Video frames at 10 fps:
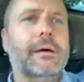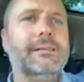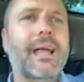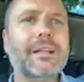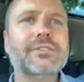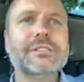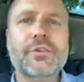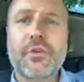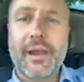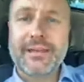Not just that
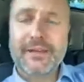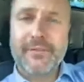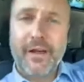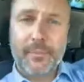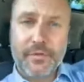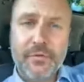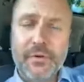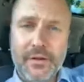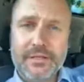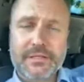you can identify
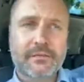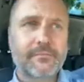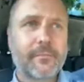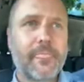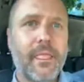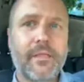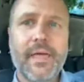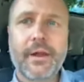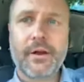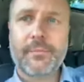opportunities, uh,
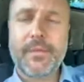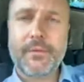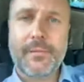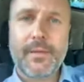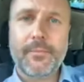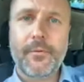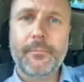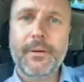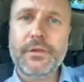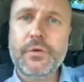that are going to be the right people.
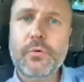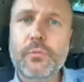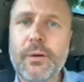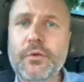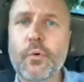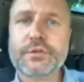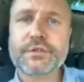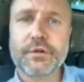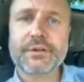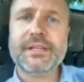But you but your
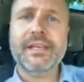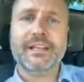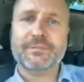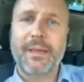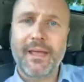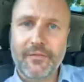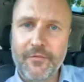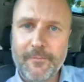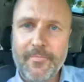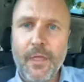certainty
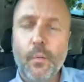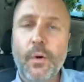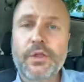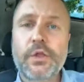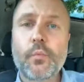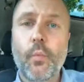expands when you